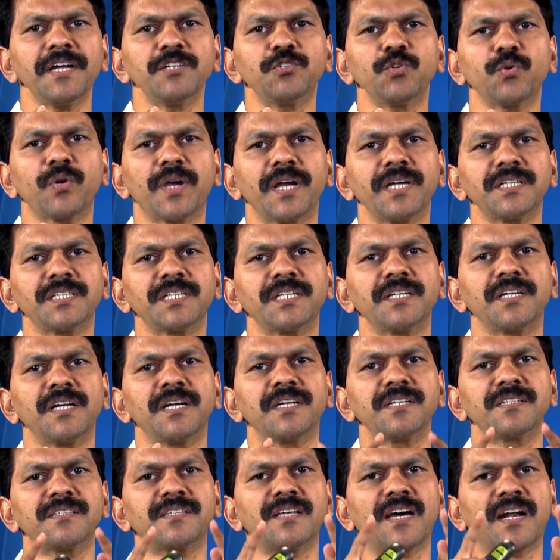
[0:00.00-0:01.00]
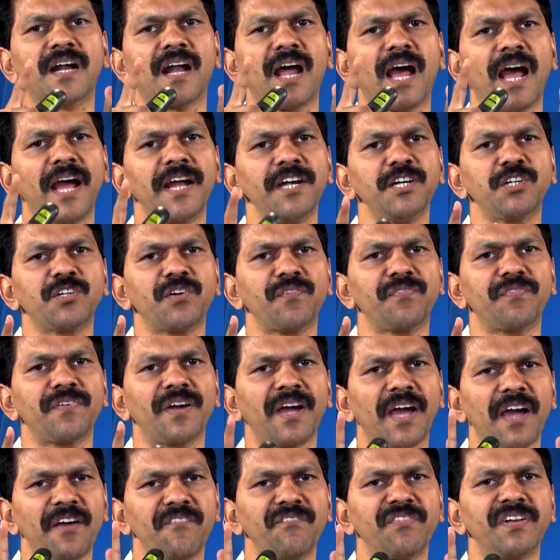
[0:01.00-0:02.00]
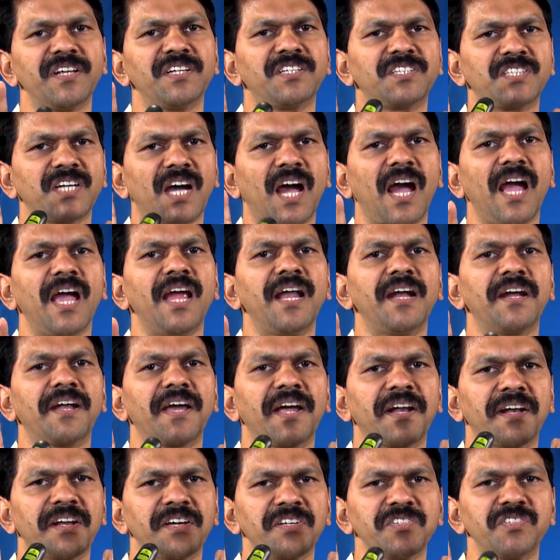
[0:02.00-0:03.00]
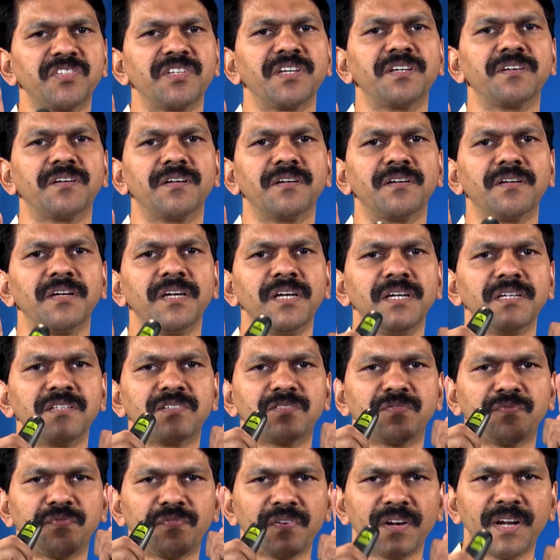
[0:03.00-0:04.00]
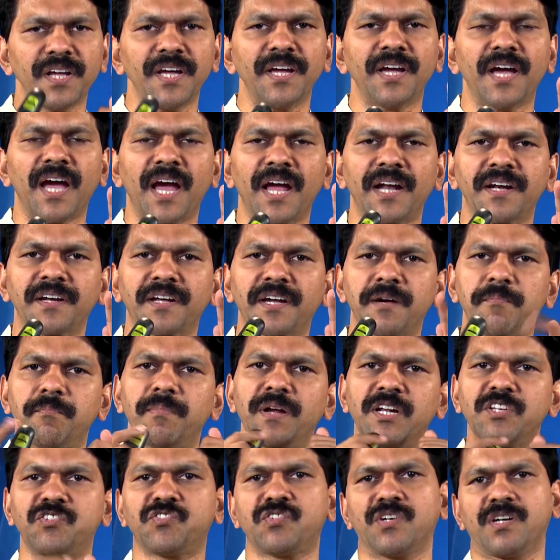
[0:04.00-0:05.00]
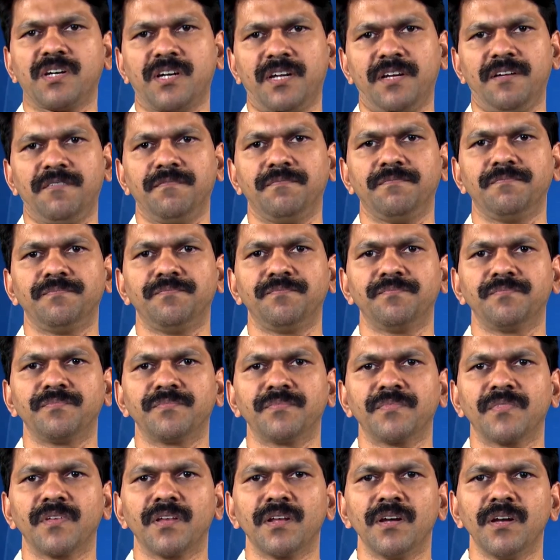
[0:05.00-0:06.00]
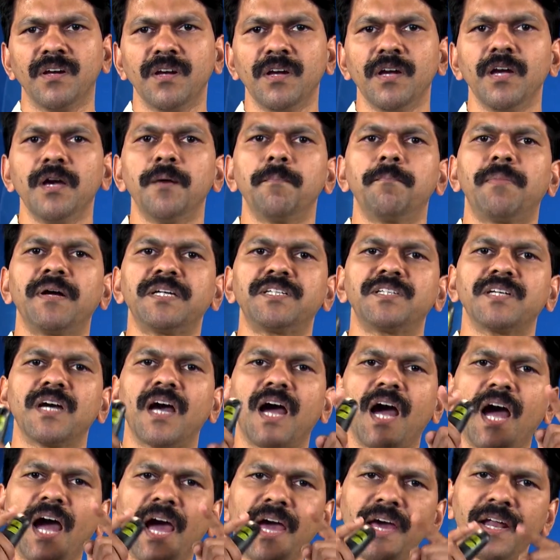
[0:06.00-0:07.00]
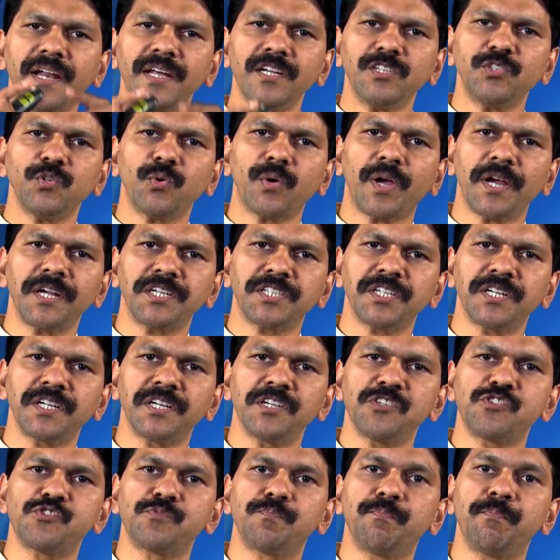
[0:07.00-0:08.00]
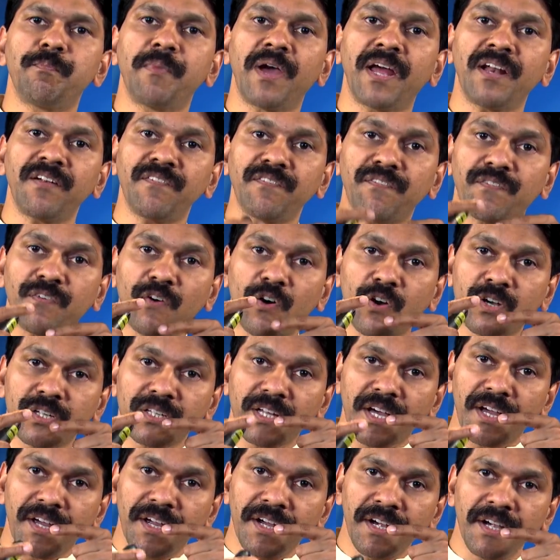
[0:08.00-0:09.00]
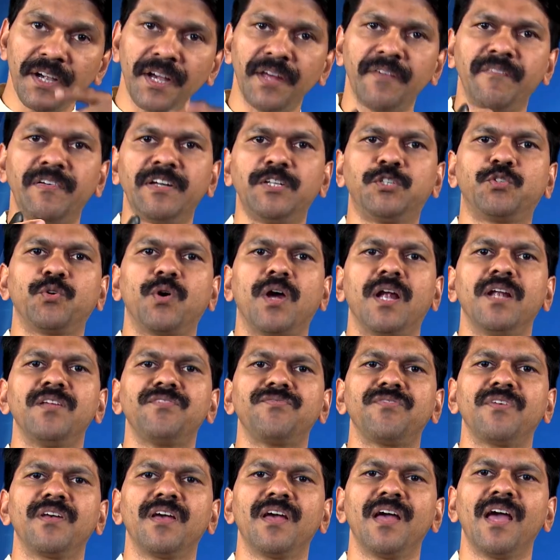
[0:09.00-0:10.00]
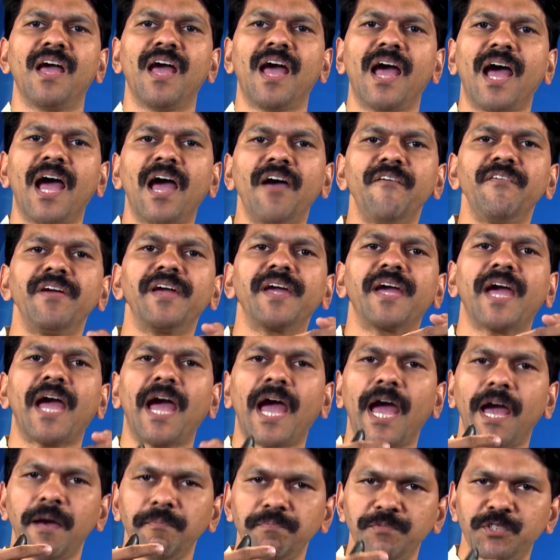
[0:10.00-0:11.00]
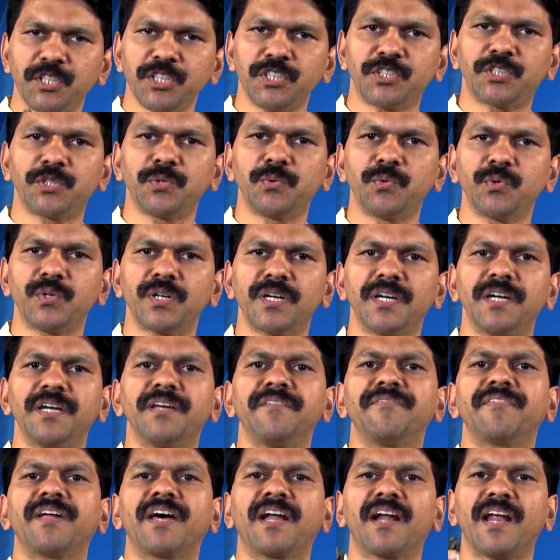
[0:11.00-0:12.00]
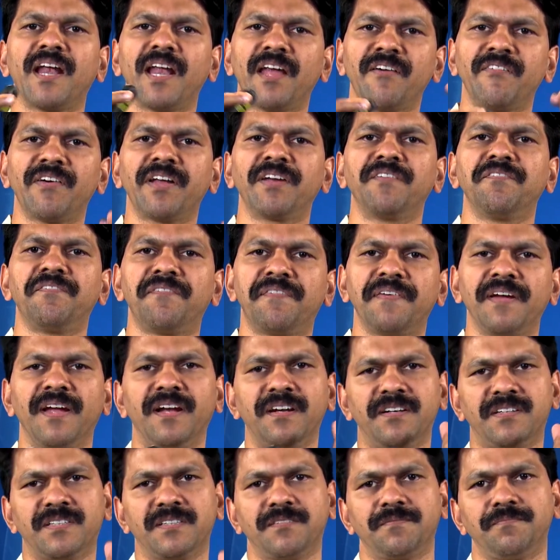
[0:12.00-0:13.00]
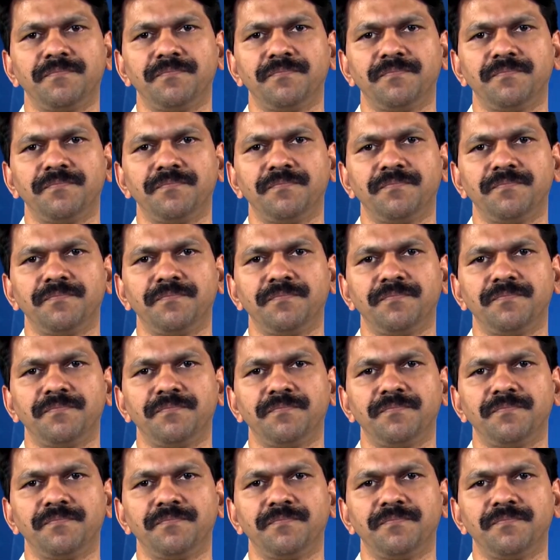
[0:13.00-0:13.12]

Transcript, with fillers: education is the right of every child and is free and compulsory. But higher education is meant for the individuals having aptitude in the relevant field.